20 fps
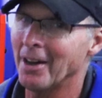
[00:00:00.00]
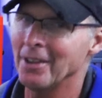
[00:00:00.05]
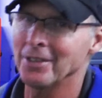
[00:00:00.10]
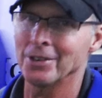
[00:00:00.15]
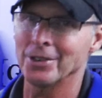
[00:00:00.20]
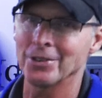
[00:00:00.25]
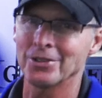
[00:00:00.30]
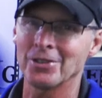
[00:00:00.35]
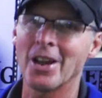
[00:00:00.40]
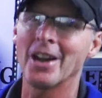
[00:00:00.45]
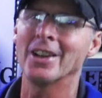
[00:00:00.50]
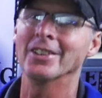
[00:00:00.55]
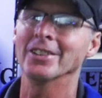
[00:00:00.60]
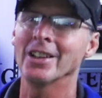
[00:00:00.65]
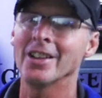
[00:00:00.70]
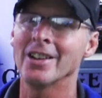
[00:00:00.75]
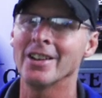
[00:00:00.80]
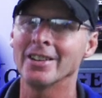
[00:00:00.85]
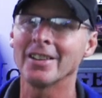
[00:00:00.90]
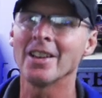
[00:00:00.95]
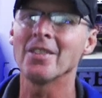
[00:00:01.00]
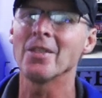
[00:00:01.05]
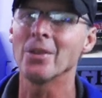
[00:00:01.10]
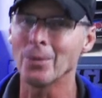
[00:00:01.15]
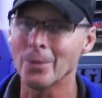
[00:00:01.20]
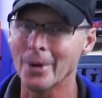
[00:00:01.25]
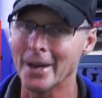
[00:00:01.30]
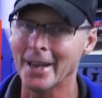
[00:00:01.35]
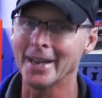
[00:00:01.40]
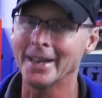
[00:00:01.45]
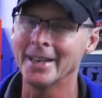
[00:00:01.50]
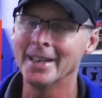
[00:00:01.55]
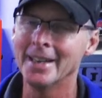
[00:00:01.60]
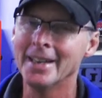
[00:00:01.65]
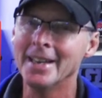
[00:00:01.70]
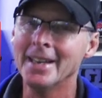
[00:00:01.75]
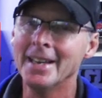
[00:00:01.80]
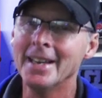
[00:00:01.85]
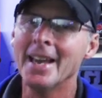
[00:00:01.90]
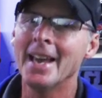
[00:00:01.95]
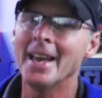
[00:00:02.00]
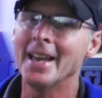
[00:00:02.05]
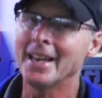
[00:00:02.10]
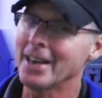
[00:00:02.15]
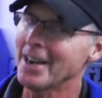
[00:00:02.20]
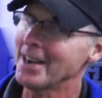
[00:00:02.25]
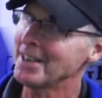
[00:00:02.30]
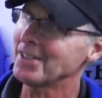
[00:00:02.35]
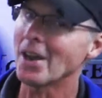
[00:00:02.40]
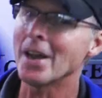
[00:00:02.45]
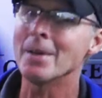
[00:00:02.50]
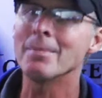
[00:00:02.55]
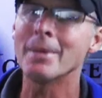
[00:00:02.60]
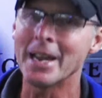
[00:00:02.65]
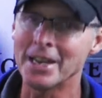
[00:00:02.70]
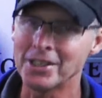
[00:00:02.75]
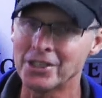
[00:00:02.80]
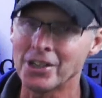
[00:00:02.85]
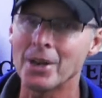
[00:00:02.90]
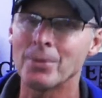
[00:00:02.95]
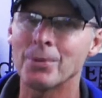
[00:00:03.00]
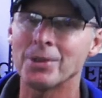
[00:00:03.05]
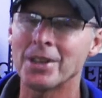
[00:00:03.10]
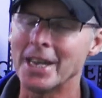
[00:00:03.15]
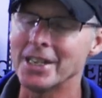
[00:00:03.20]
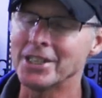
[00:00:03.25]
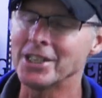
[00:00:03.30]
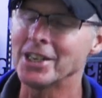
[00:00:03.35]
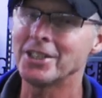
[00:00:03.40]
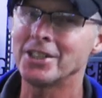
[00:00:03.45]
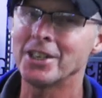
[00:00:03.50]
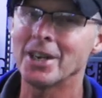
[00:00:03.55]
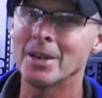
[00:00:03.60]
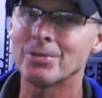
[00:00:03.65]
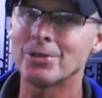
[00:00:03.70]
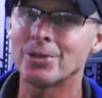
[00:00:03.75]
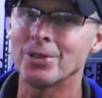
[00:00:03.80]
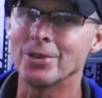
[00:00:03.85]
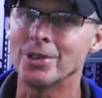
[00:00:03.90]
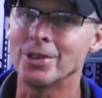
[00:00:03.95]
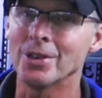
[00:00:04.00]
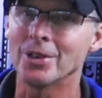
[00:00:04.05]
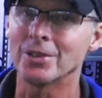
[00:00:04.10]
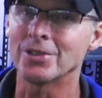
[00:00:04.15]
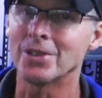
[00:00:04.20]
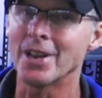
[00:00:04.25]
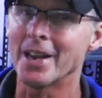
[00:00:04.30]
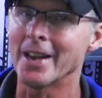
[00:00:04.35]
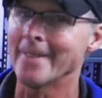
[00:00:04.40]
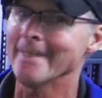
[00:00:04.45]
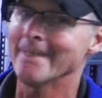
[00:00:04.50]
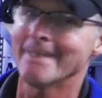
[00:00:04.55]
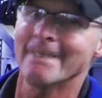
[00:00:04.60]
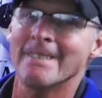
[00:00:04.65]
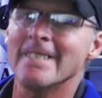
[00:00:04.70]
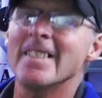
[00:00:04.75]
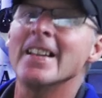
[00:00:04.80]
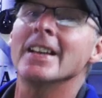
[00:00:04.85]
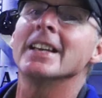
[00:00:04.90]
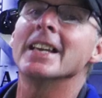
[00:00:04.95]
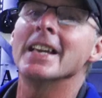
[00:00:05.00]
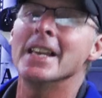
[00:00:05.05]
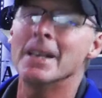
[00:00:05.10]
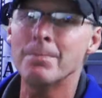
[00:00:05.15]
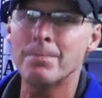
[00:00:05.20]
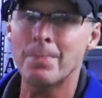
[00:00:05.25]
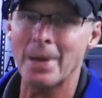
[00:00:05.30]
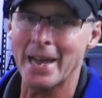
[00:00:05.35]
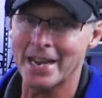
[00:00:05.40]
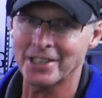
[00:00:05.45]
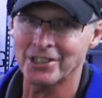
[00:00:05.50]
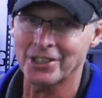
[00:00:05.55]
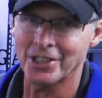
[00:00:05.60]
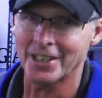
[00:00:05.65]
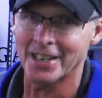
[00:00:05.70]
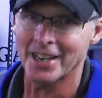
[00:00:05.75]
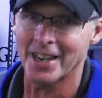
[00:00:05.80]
others along the way. Hey guys, I'm AJ with AJ JAM Studios saying, keep bashing,